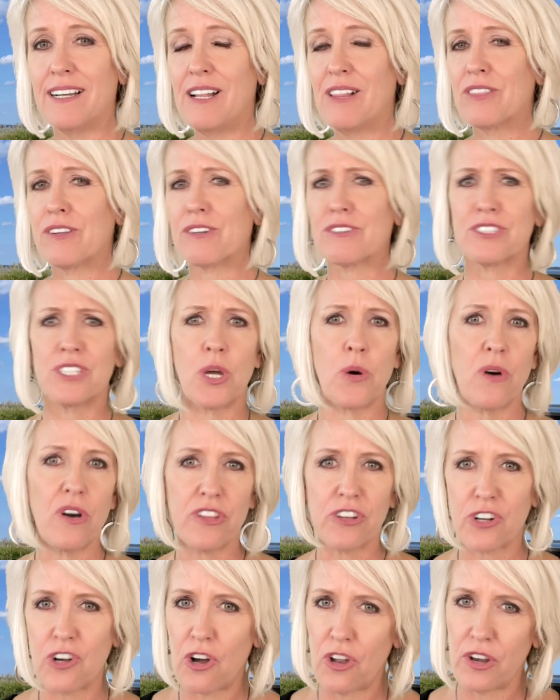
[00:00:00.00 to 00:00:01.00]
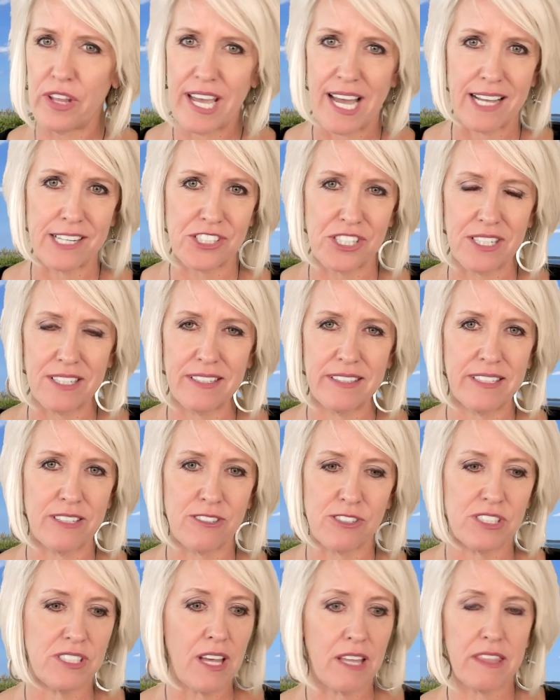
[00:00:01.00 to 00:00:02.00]
there's no other call to action.
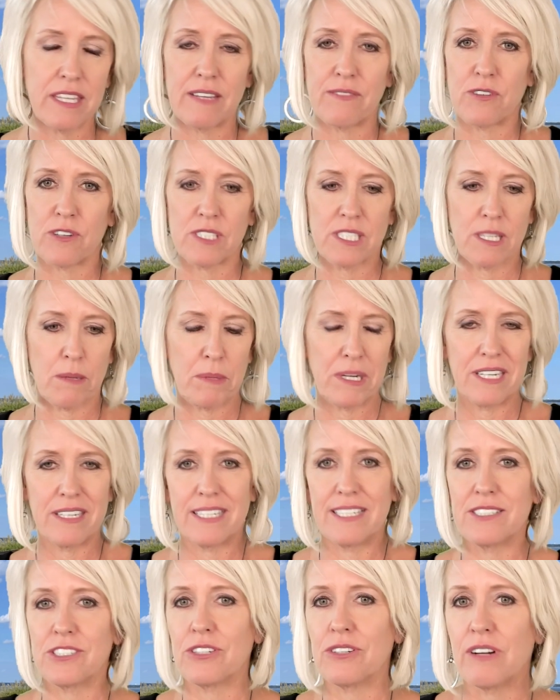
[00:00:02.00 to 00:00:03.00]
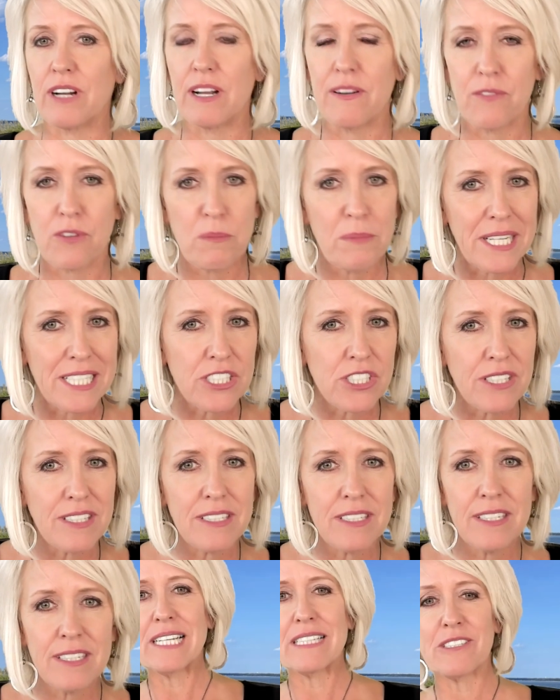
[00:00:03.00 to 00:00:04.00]
There's nothing for somebody to enter your
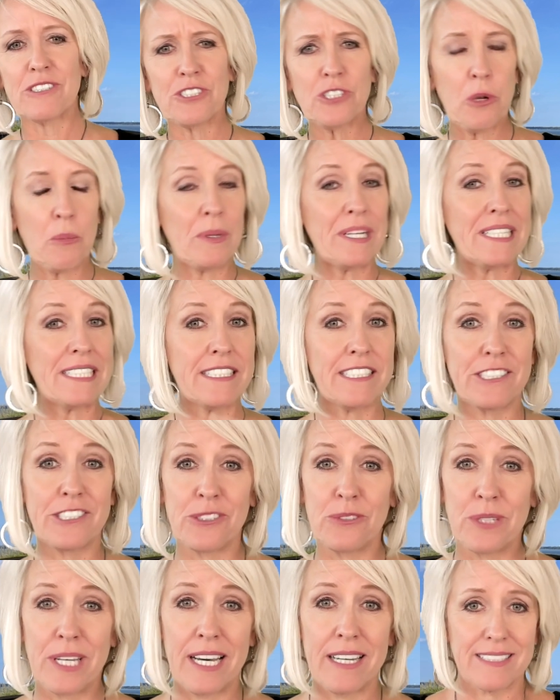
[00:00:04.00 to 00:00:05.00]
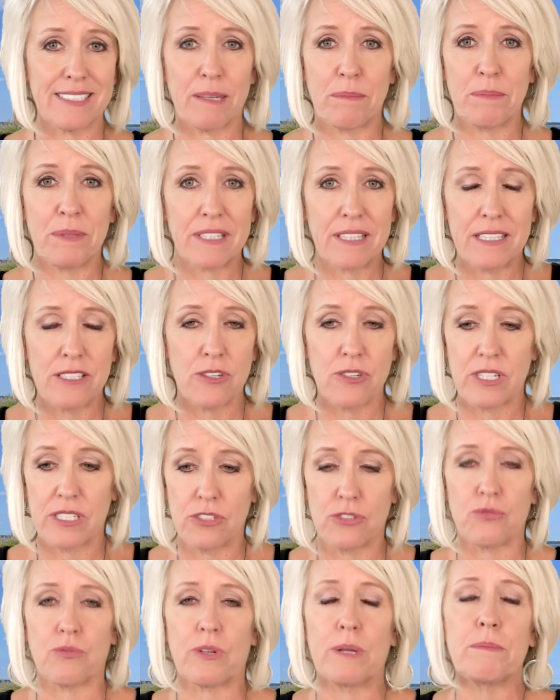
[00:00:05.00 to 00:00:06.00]
information. There's no place to do that. Something that you can
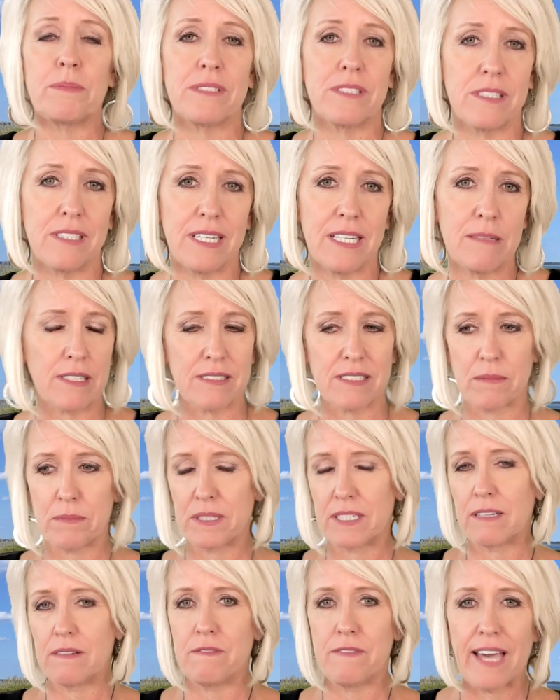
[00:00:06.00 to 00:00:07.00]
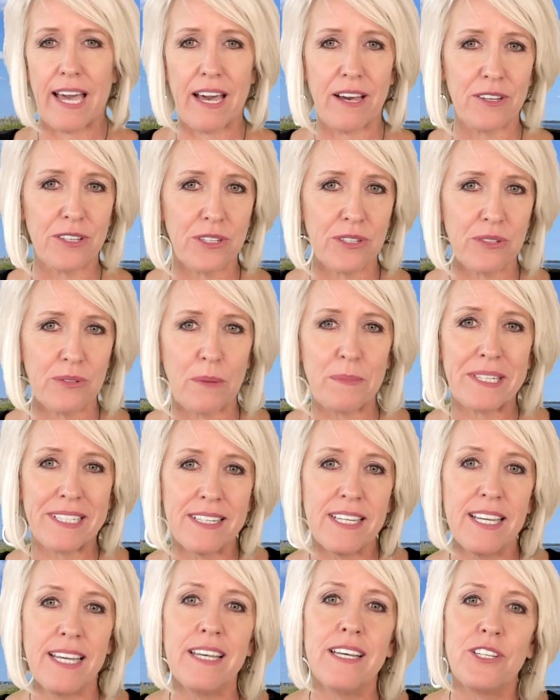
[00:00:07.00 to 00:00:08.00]
drip to them, something of value. I mean,
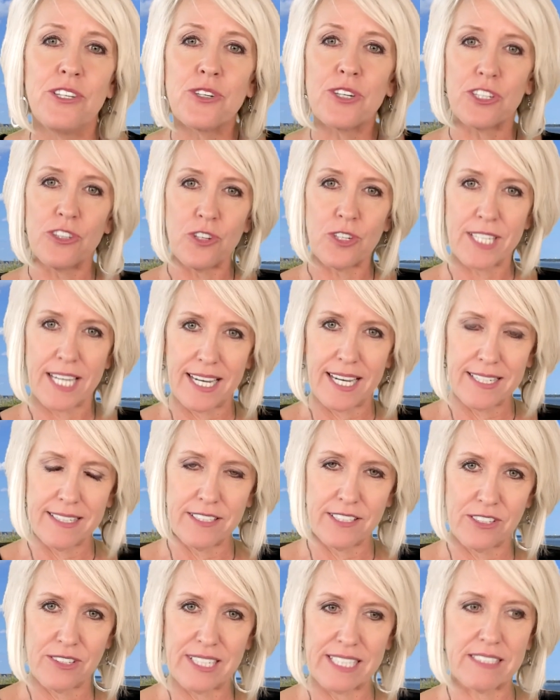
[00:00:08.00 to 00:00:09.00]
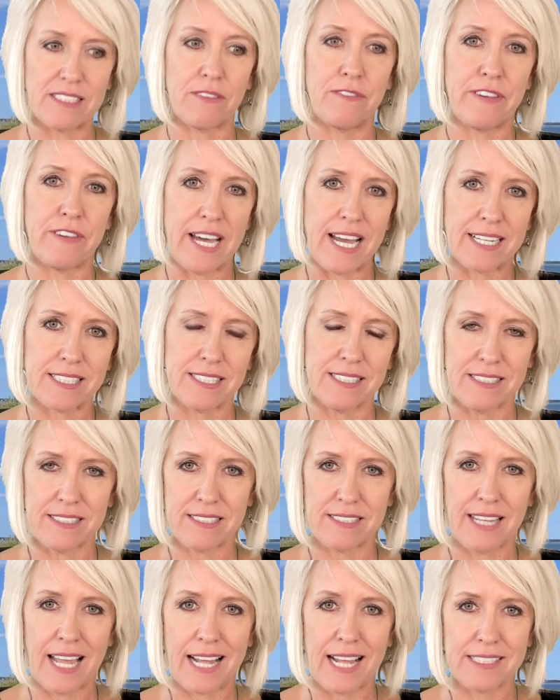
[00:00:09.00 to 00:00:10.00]
you can look at it and you get the facts and the
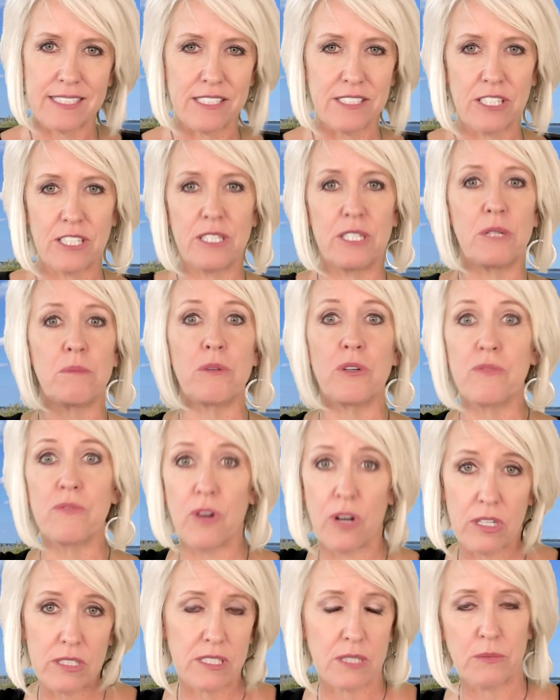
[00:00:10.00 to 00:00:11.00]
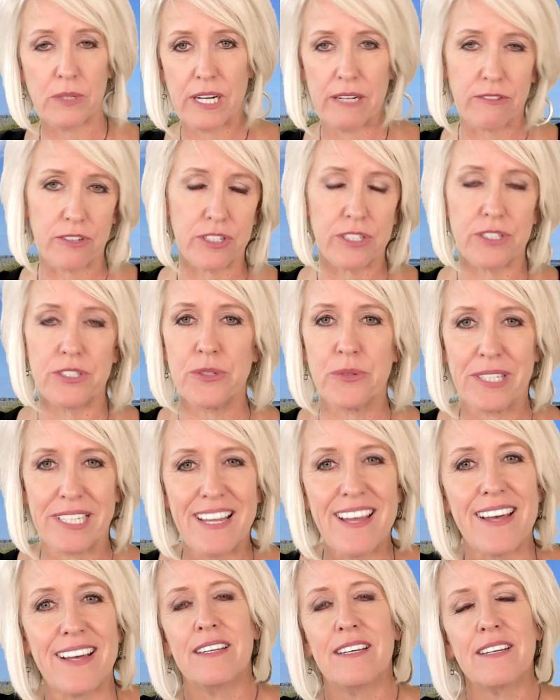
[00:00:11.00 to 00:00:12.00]
stats, and then you move on to whatever you're doing
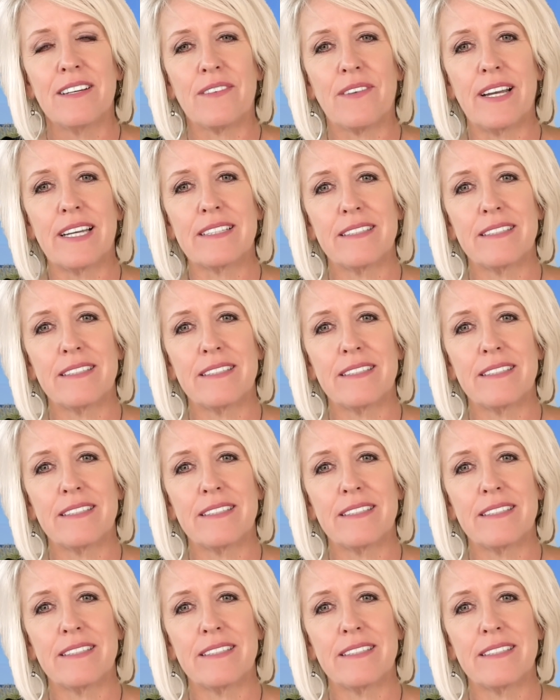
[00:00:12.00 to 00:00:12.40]
next, right?